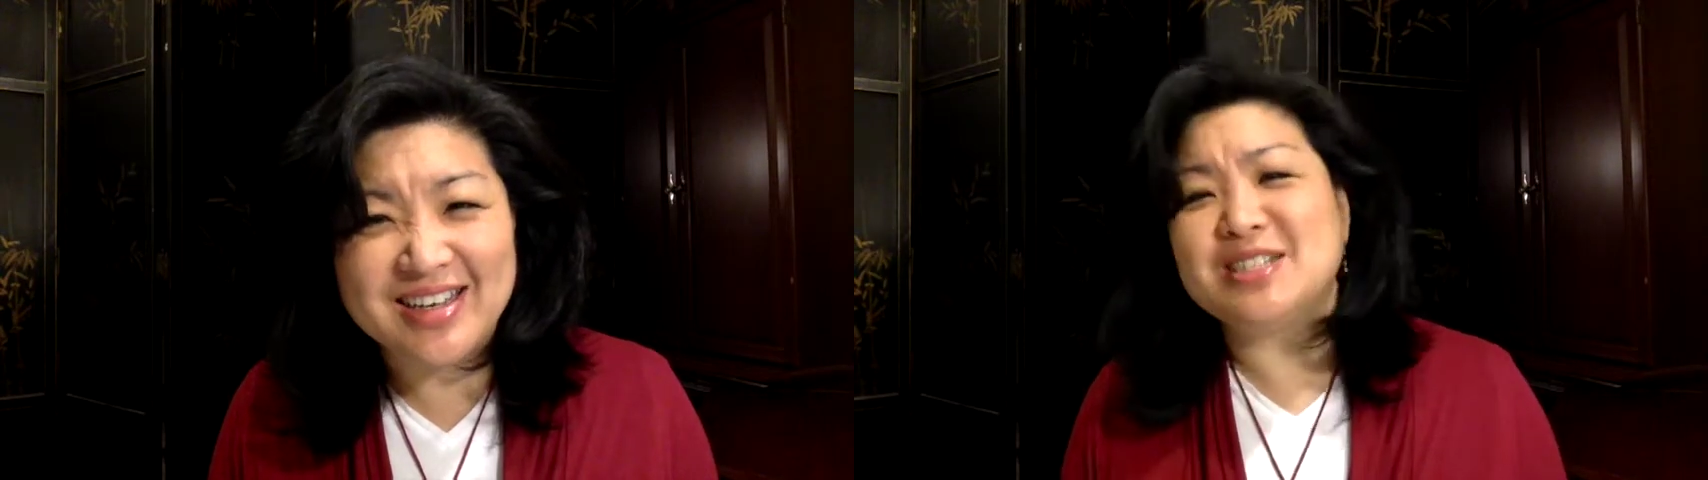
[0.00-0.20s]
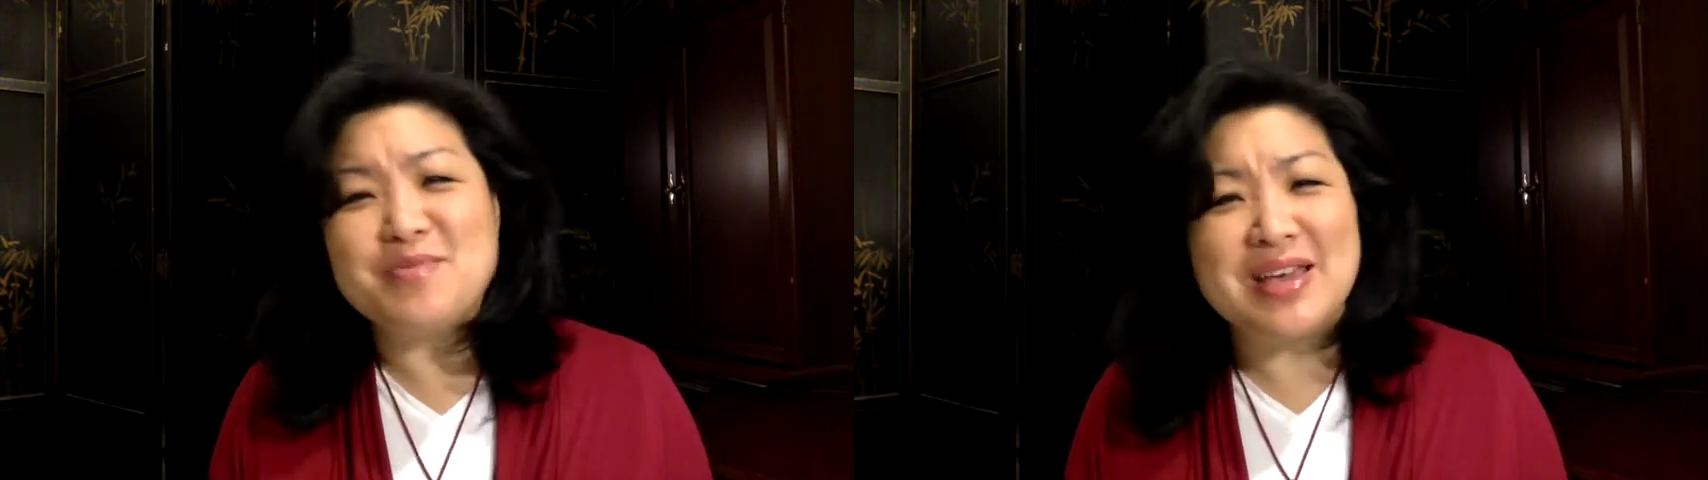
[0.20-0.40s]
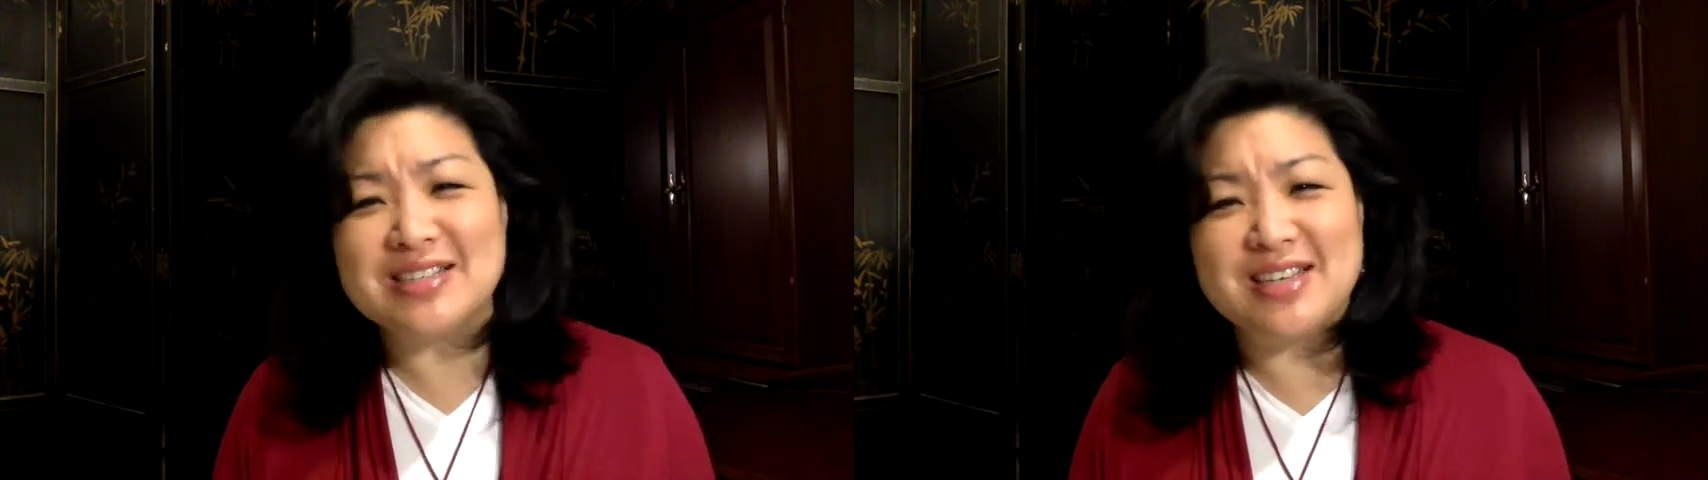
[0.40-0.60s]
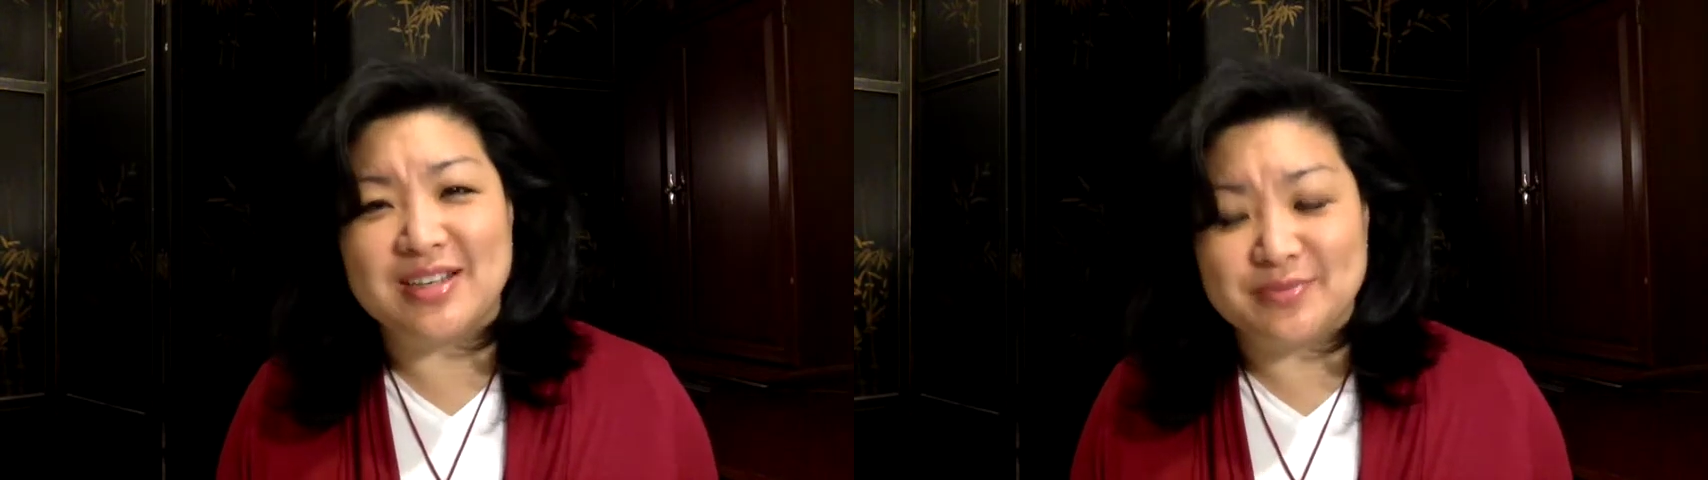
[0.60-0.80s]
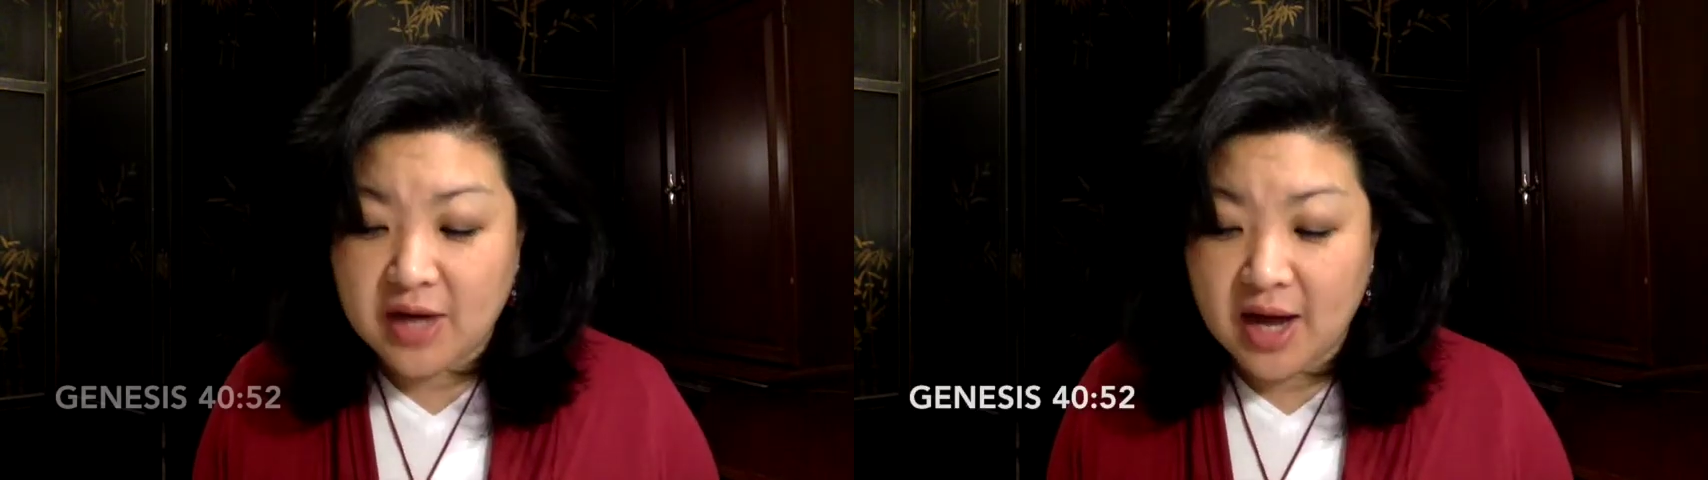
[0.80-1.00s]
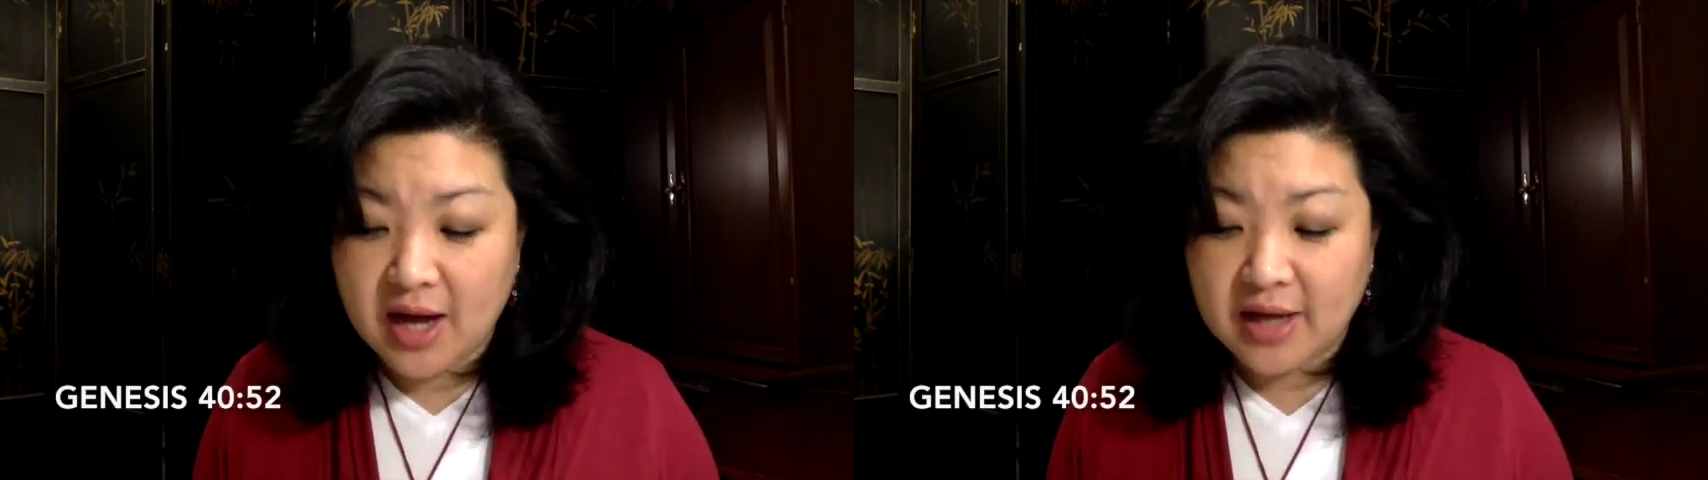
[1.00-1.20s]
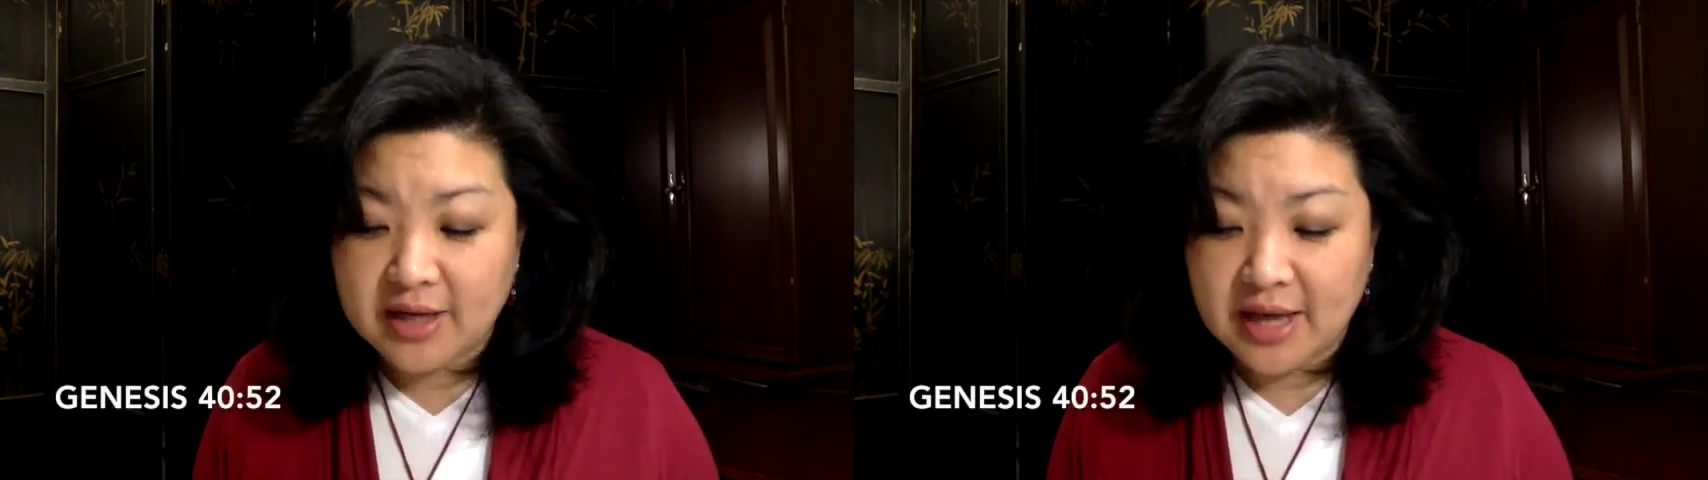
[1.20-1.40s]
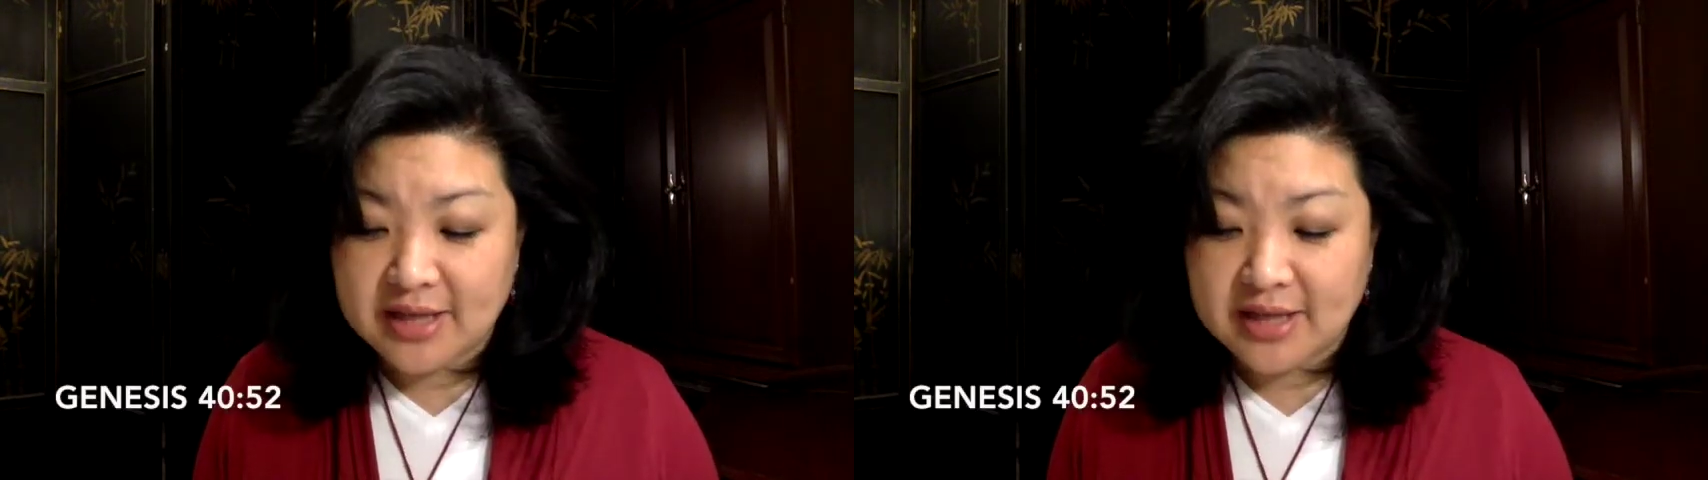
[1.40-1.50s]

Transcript: It's amazing. God